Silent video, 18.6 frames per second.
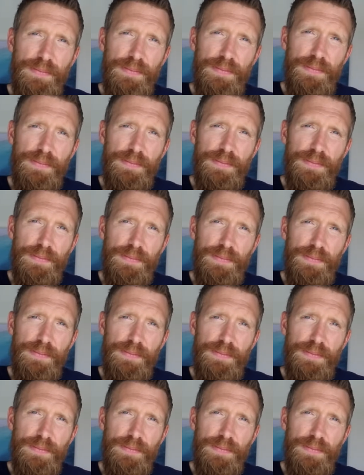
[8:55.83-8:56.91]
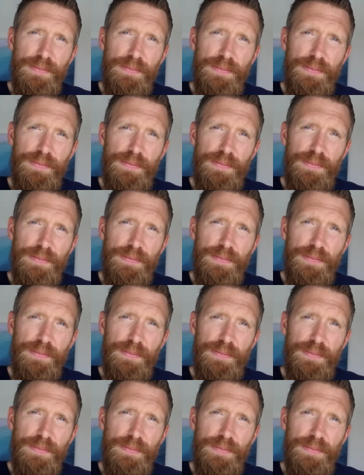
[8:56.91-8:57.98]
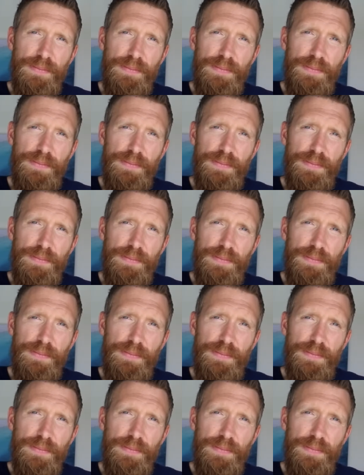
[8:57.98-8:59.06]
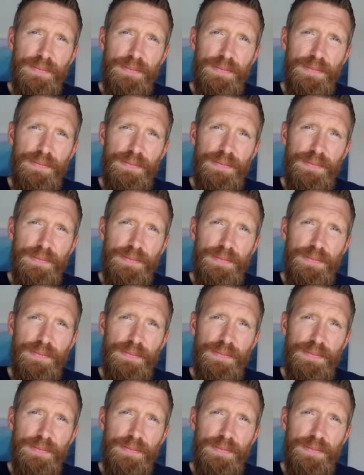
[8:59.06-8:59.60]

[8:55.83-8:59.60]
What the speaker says: (not speaking)